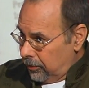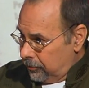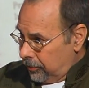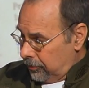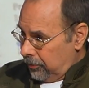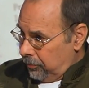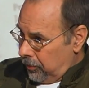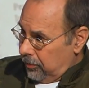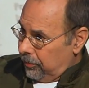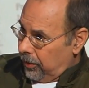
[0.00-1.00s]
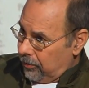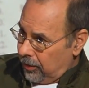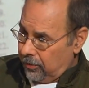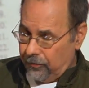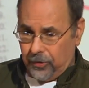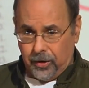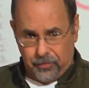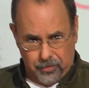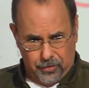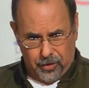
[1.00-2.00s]
on something 300,000 down to
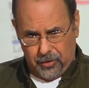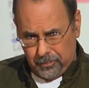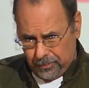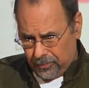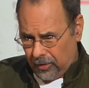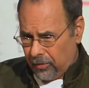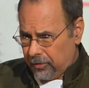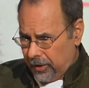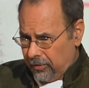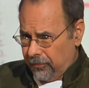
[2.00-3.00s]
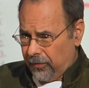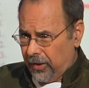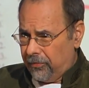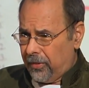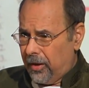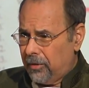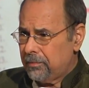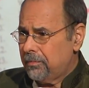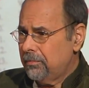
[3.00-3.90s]
500,000 or down to 5,000,